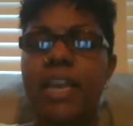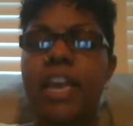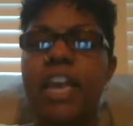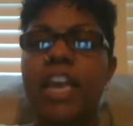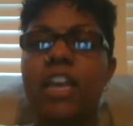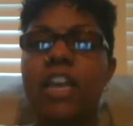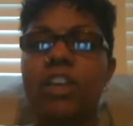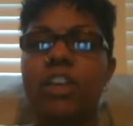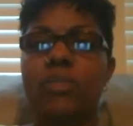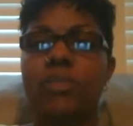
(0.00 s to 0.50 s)

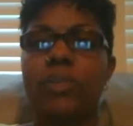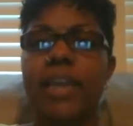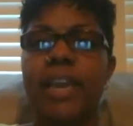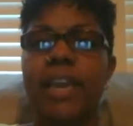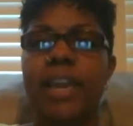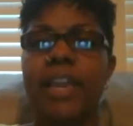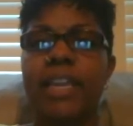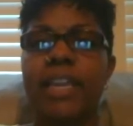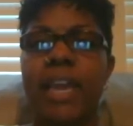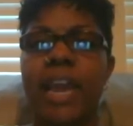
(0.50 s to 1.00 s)
and
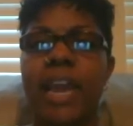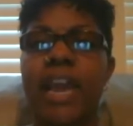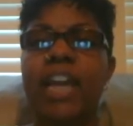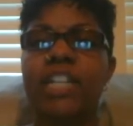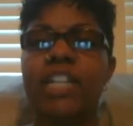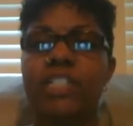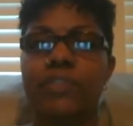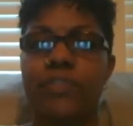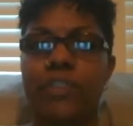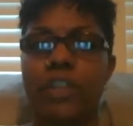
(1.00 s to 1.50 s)
create a
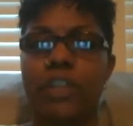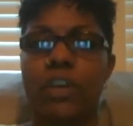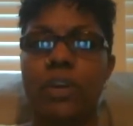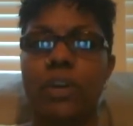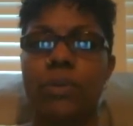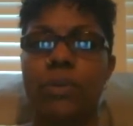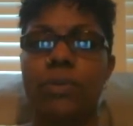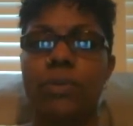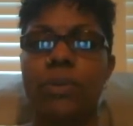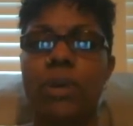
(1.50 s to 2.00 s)
cash
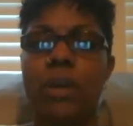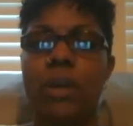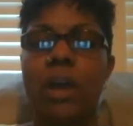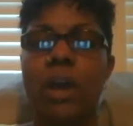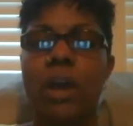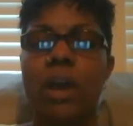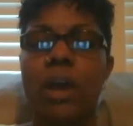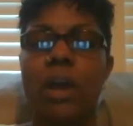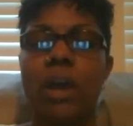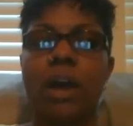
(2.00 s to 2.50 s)
flow
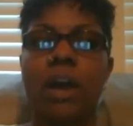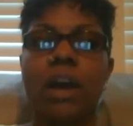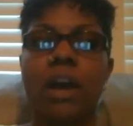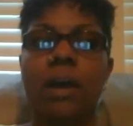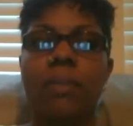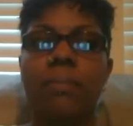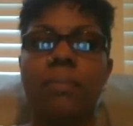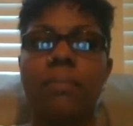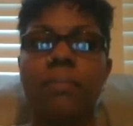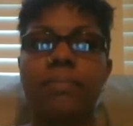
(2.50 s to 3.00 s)

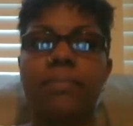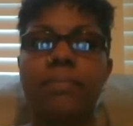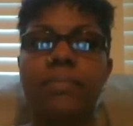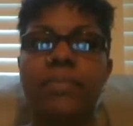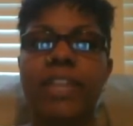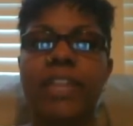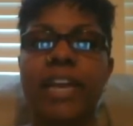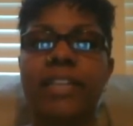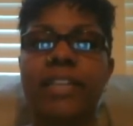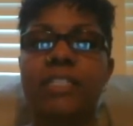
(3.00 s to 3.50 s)

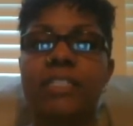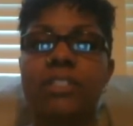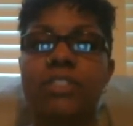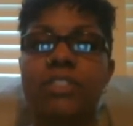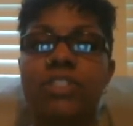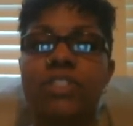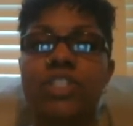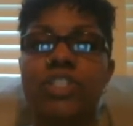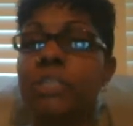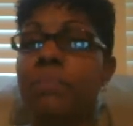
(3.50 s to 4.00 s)
that's
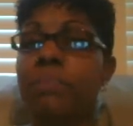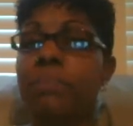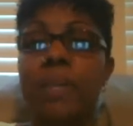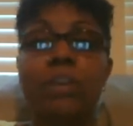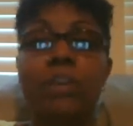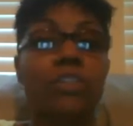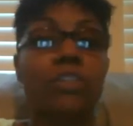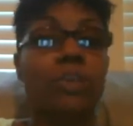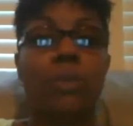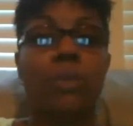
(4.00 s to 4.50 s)
just
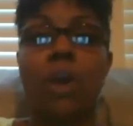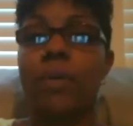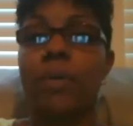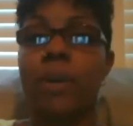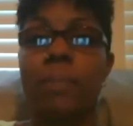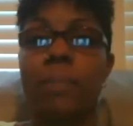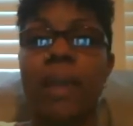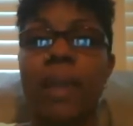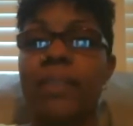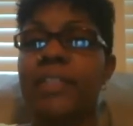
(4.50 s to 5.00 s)
bills you were
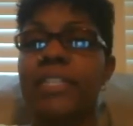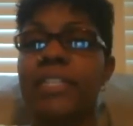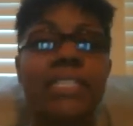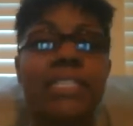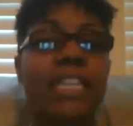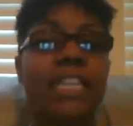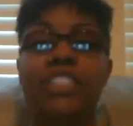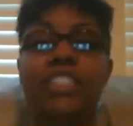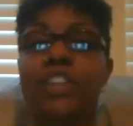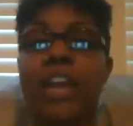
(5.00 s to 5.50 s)
already paying. This is
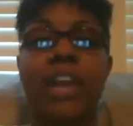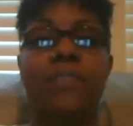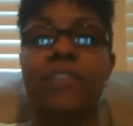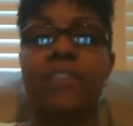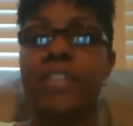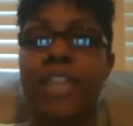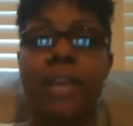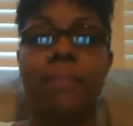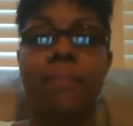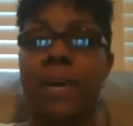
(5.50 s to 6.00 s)
not your
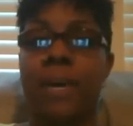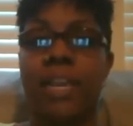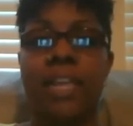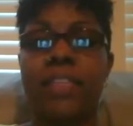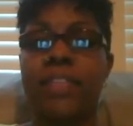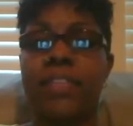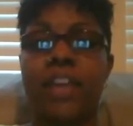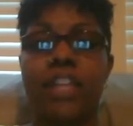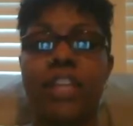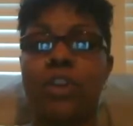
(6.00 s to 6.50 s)
everyday money
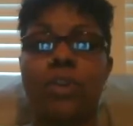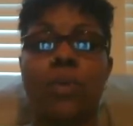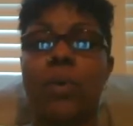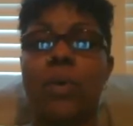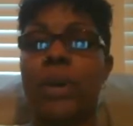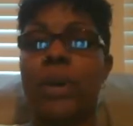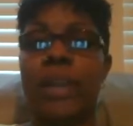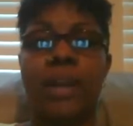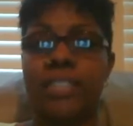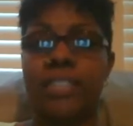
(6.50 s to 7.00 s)
that you're
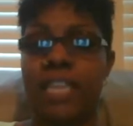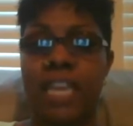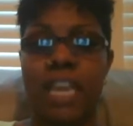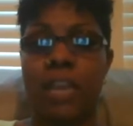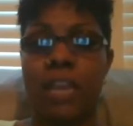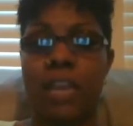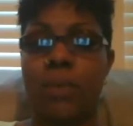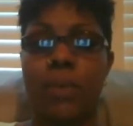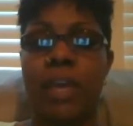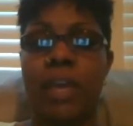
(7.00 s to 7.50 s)
going out to
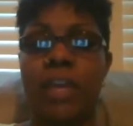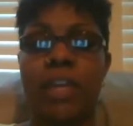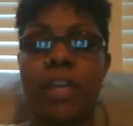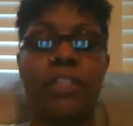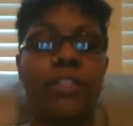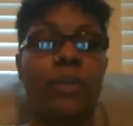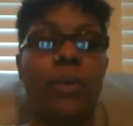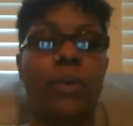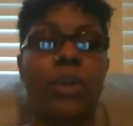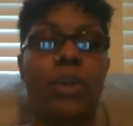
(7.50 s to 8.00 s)
eat
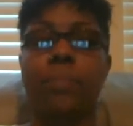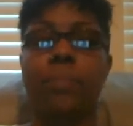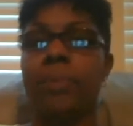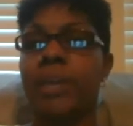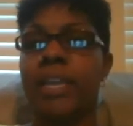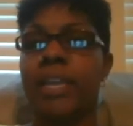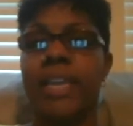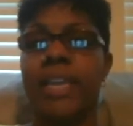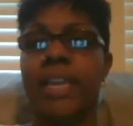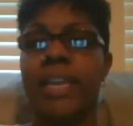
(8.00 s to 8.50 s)
with or you're
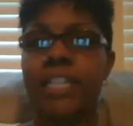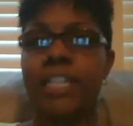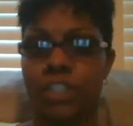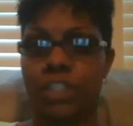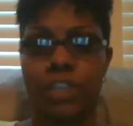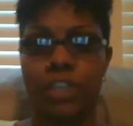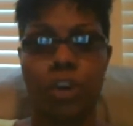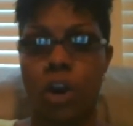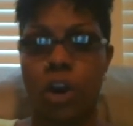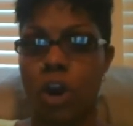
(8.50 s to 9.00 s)
putting gas in
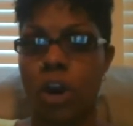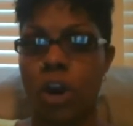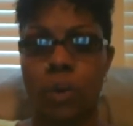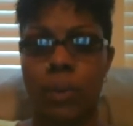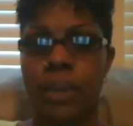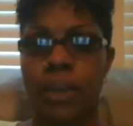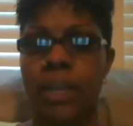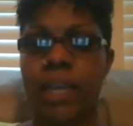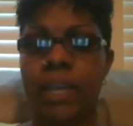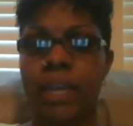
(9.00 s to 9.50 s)
your car
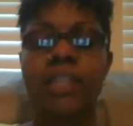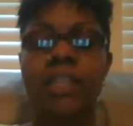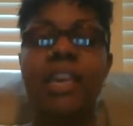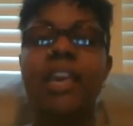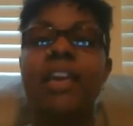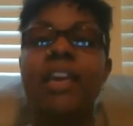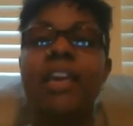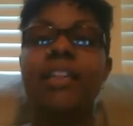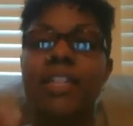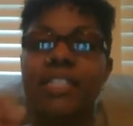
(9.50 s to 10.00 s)
with.
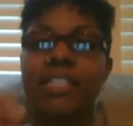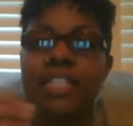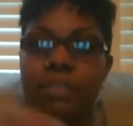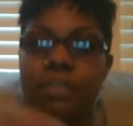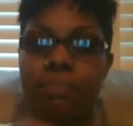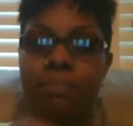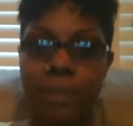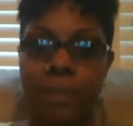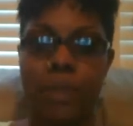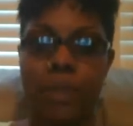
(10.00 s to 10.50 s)
This is
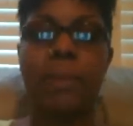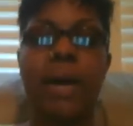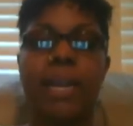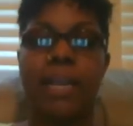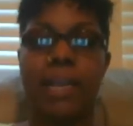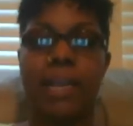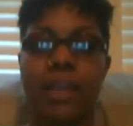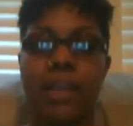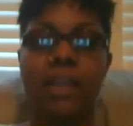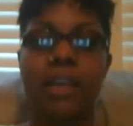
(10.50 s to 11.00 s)
bill
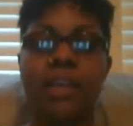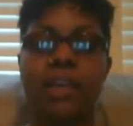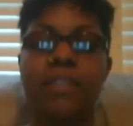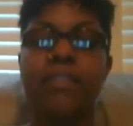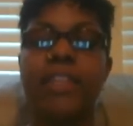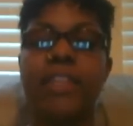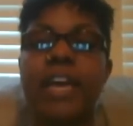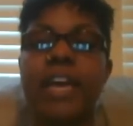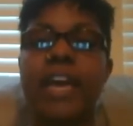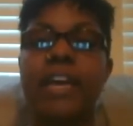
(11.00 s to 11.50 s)
money
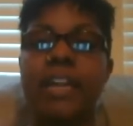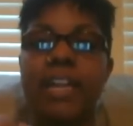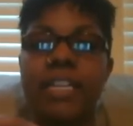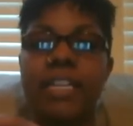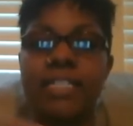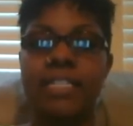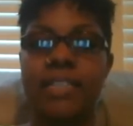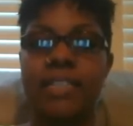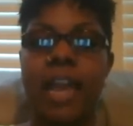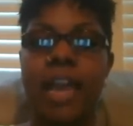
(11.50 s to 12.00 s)
that
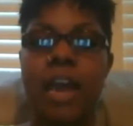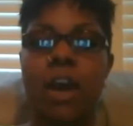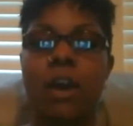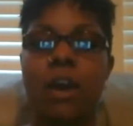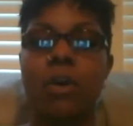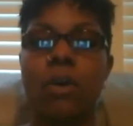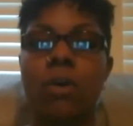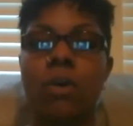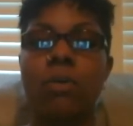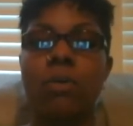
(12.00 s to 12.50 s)
is
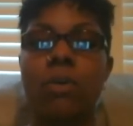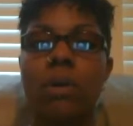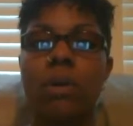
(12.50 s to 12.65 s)
now